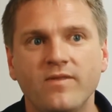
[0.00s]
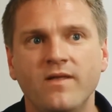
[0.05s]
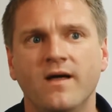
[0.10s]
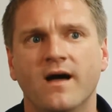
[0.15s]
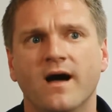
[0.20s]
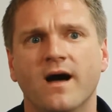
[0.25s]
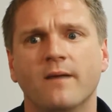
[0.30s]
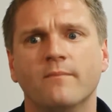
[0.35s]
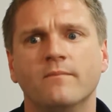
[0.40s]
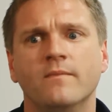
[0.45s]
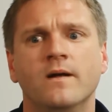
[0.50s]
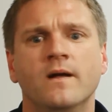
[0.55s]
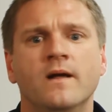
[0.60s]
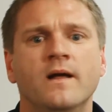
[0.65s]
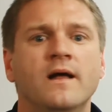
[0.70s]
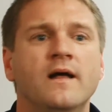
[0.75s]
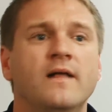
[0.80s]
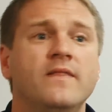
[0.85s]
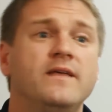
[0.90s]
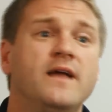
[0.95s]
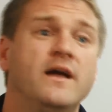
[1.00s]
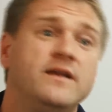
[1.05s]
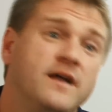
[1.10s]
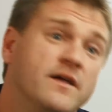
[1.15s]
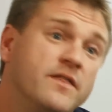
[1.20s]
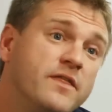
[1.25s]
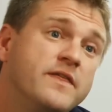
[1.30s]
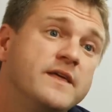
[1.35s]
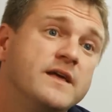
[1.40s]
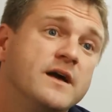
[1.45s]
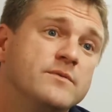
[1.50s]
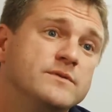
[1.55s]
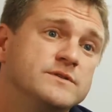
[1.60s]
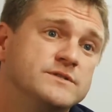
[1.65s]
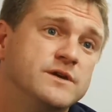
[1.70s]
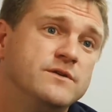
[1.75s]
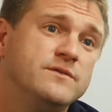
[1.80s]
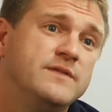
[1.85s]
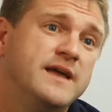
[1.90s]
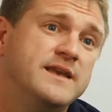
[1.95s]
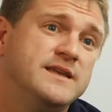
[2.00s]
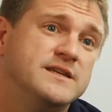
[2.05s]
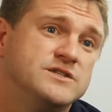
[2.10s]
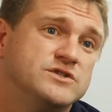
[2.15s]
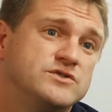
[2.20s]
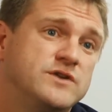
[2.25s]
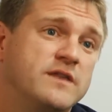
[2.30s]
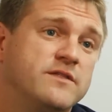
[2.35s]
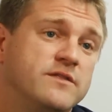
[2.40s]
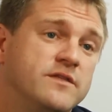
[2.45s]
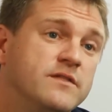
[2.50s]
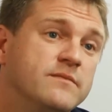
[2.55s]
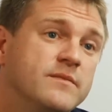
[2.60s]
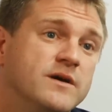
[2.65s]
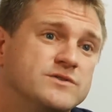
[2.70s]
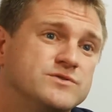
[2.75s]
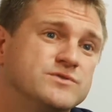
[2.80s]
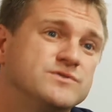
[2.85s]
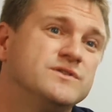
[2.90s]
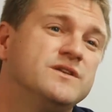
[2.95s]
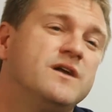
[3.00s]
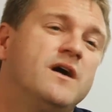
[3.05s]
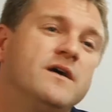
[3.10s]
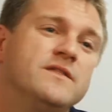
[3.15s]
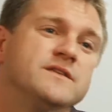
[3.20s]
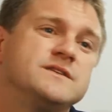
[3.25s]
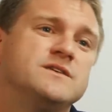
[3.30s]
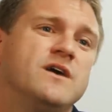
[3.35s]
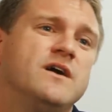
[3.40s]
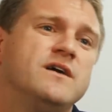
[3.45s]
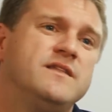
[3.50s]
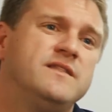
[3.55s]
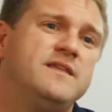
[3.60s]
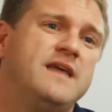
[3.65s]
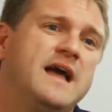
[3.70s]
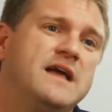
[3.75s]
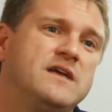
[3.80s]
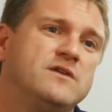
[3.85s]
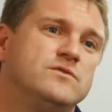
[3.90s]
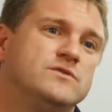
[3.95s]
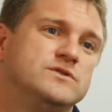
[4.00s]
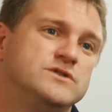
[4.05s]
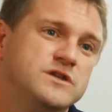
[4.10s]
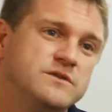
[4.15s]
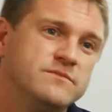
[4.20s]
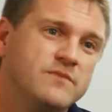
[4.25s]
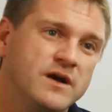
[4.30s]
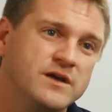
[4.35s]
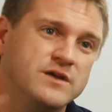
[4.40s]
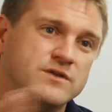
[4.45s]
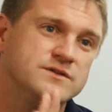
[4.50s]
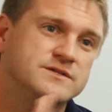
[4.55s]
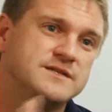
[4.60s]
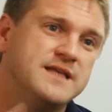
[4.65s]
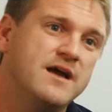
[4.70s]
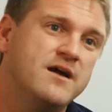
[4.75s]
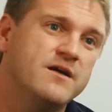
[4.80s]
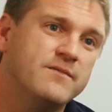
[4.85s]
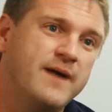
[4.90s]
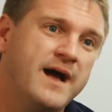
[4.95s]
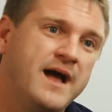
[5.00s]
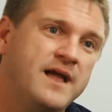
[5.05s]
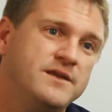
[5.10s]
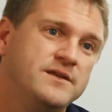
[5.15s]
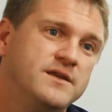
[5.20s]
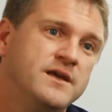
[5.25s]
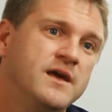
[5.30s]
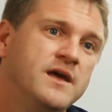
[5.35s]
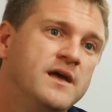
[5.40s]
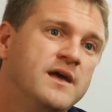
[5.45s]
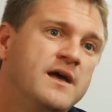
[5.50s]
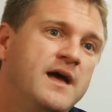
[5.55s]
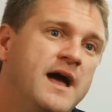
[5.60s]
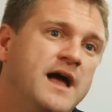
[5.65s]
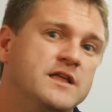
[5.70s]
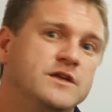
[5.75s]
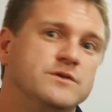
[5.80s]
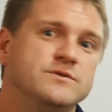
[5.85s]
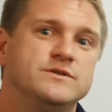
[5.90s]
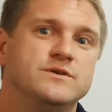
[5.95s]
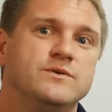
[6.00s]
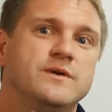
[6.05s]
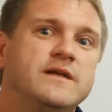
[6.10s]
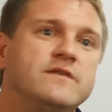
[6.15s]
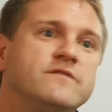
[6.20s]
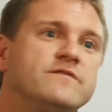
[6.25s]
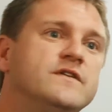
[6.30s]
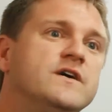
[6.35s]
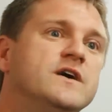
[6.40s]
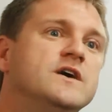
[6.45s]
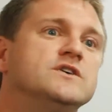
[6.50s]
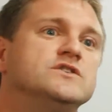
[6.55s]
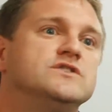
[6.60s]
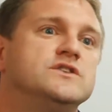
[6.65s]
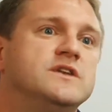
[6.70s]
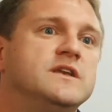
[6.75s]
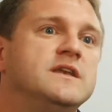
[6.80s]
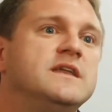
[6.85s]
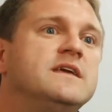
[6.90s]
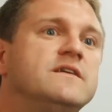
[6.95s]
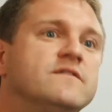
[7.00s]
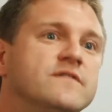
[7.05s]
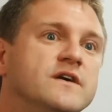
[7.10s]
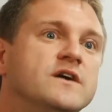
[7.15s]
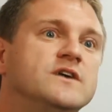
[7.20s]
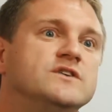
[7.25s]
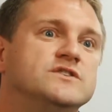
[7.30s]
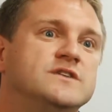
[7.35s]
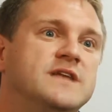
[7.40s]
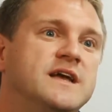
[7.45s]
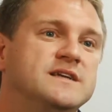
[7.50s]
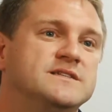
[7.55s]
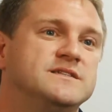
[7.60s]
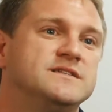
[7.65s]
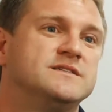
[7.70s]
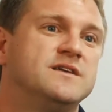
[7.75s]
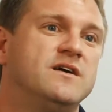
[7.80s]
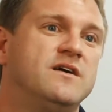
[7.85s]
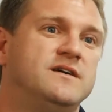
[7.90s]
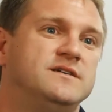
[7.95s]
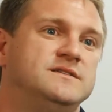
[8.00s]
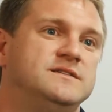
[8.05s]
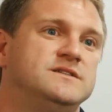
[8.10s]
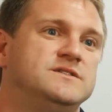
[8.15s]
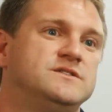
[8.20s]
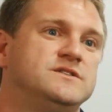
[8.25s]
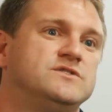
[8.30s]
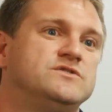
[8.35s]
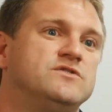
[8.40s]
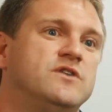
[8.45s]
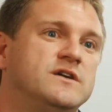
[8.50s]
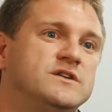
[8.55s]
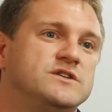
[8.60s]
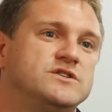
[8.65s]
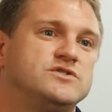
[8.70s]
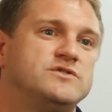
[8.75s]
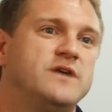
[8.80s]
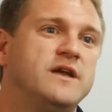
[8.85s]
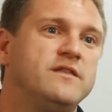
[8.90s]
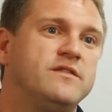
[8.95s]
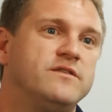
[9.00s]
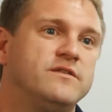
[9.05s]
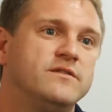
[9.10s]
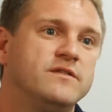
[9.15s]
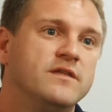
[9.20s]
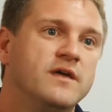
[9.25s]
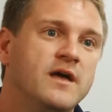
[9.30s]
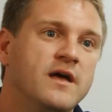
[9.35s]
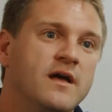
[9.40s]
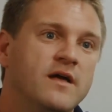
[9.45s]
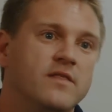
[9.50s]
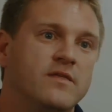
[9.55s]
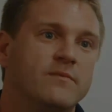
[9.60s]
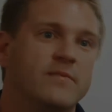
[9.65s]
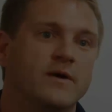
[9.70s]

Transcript: The only other thing I would do then is strengthen the muscles on either side of the ankle. So you might use TheraBand, and you would do inversion and eversion exercises to try and strengthen the